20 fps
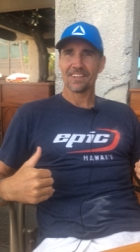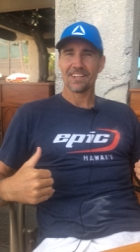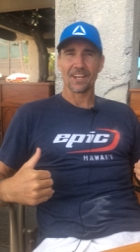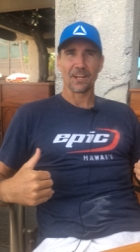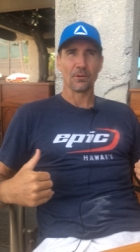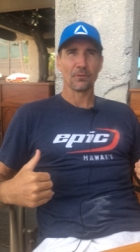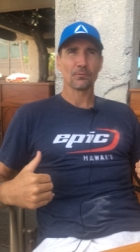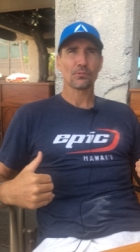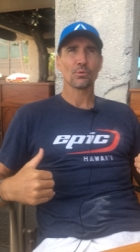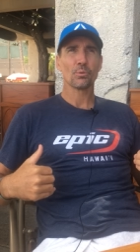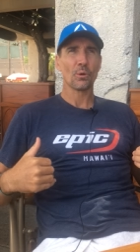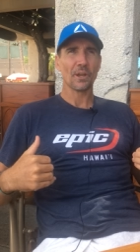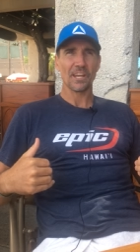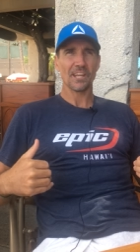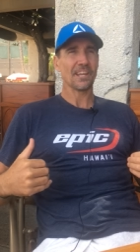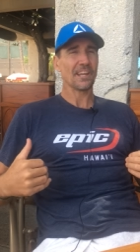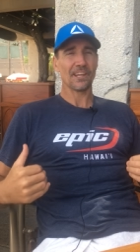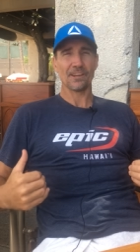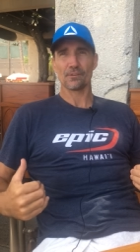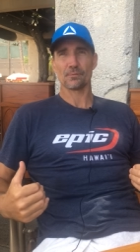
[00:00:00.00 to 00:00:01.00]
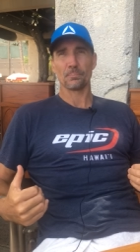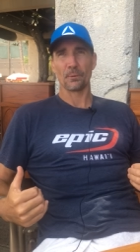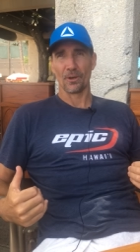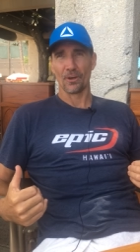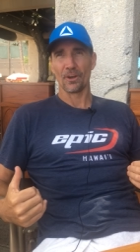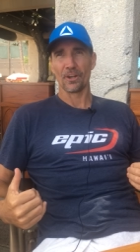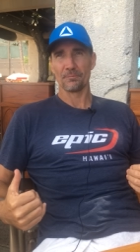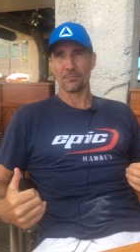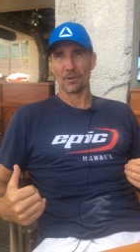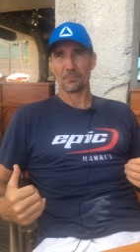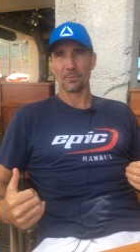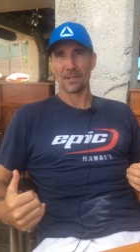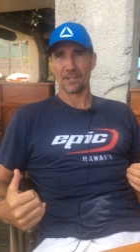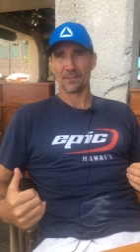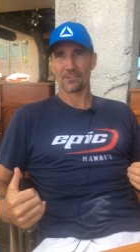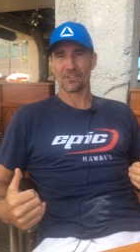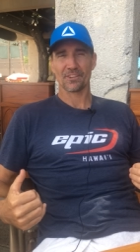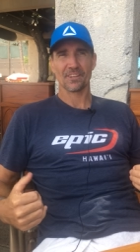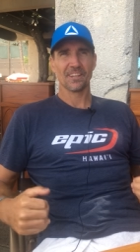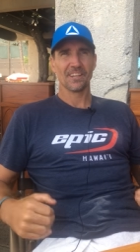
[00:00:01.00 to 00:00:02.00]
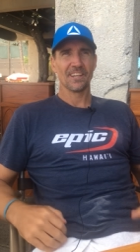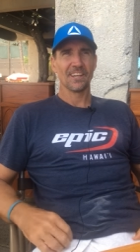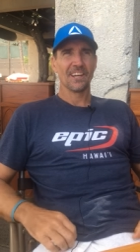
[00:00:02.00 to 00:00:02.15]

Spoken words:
You know, I'm 20 years behind my best.